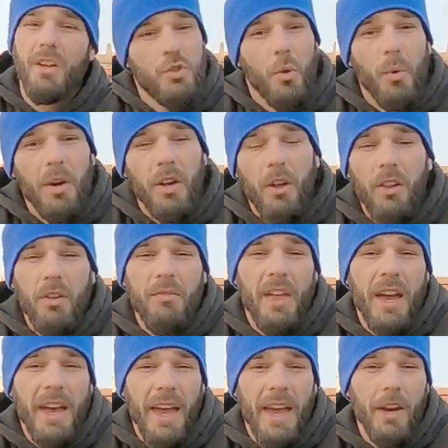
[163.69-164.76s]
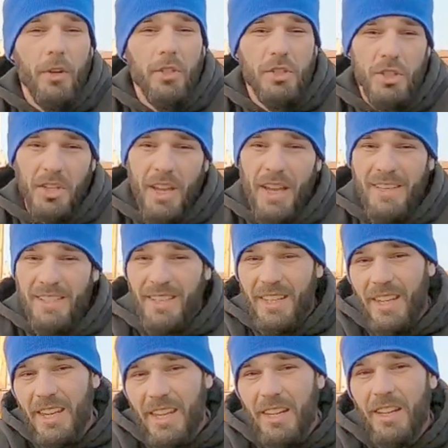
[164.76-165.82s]
storing all of that energy as
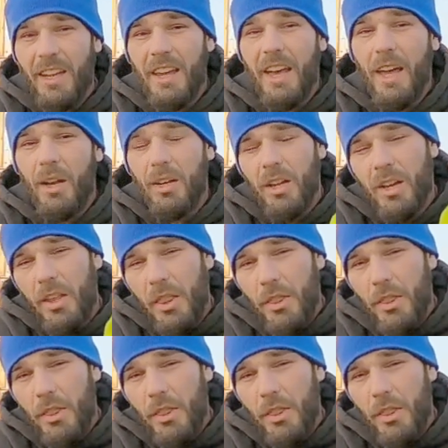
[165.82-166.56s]
heat and